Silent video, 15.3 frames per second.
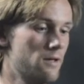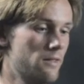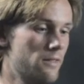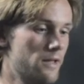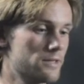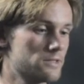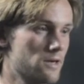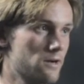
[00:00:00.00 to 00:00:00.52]

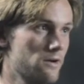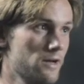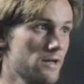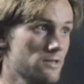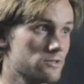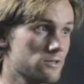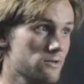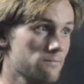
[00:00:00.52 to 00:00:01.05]
That's our
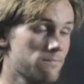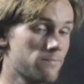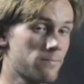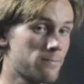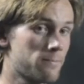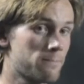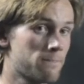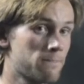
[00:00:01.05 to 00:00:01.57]
answer.
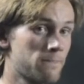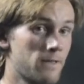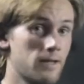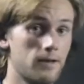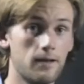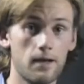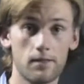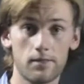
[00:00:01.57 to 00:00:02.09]

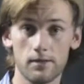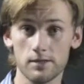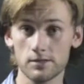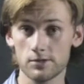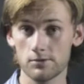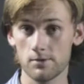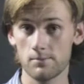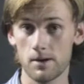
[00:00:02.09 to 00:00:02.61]
Now, things
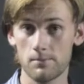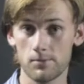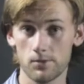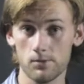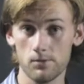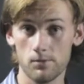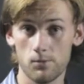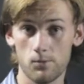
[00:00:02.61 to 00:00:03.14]
to
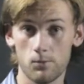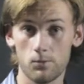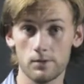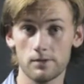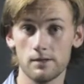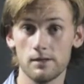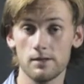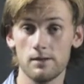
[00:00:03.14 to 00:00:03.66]
remember
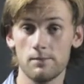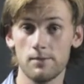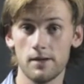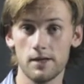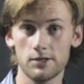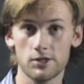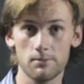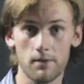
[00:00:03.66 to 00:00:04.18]
with the
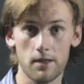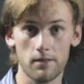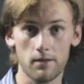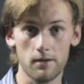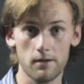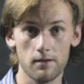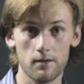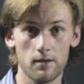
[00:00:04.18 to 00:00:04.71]
elimination
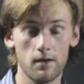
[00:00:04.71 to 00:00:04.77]
method.